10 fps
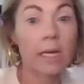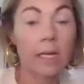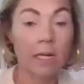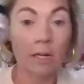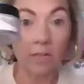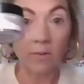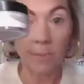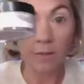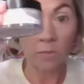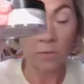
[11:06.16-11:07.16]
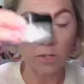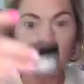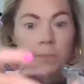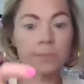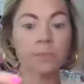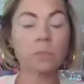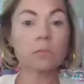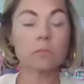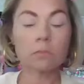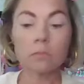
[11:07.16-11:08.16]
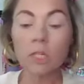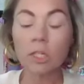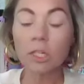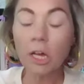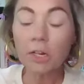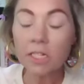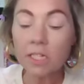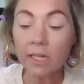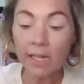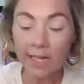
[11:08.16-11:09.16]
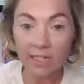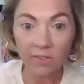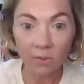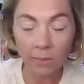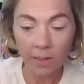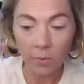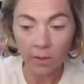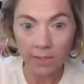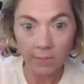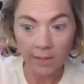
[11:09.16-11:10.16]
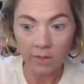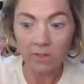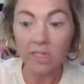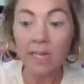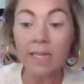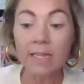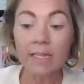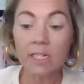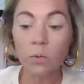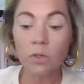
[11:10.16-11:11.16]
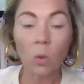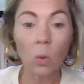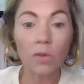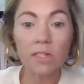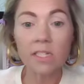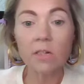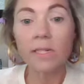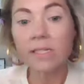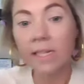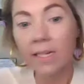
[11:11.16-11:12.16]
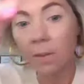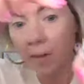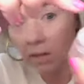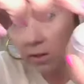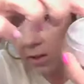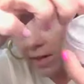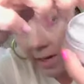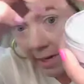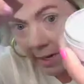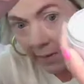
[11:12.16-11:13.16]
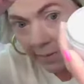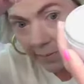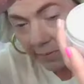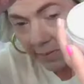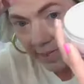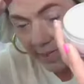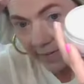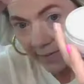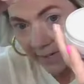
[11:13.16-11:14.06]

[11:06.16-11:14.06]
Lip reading: and all over powder brush. Notice, guys, if you buy one of these powders, this one or the Silky Setting Powder, let's see if